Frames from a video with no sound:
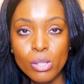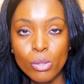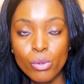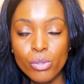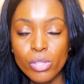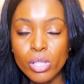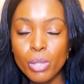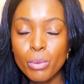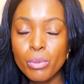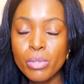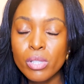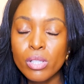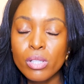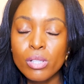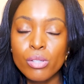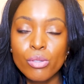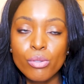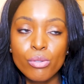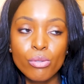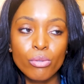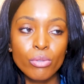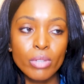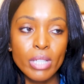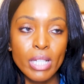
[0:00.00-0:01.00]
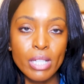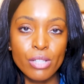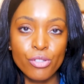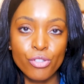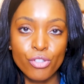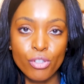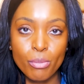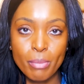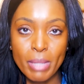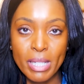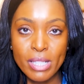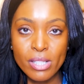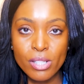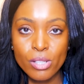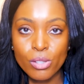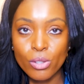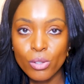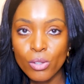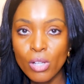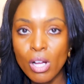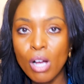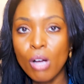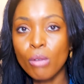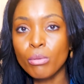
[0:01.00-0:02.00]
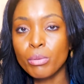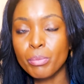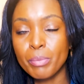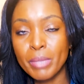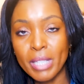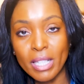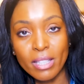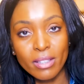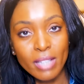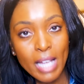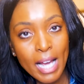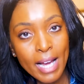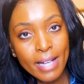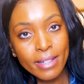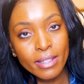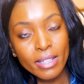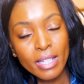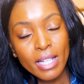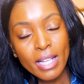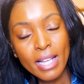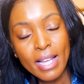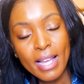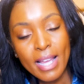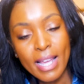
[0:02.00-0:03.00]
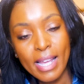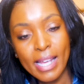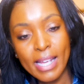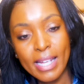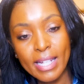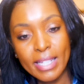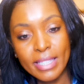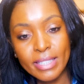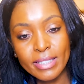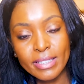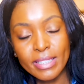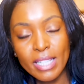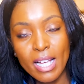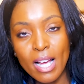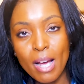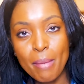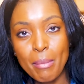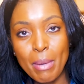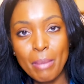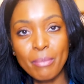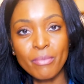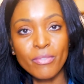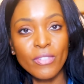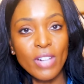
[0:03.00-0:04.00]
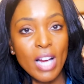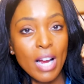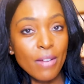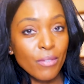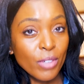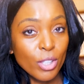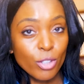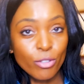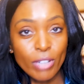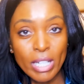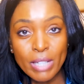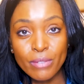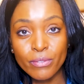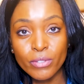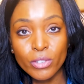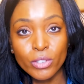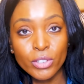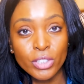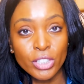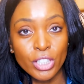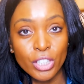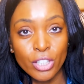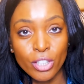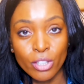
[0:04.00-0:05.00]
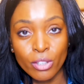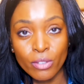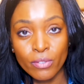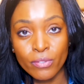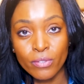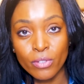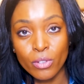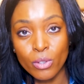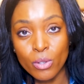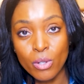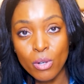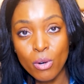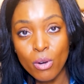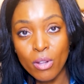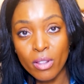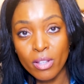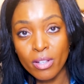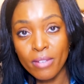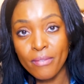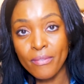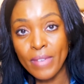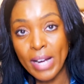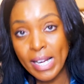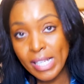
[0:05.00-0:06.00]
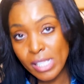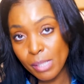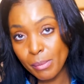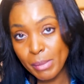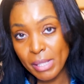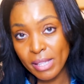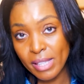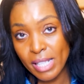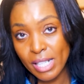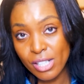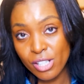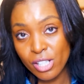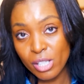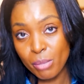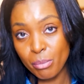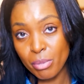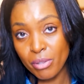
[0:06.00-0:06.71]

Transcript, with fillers: So she was truly instrumental, helped me a lot and um, I'm forever grateful to her for all the advisement that she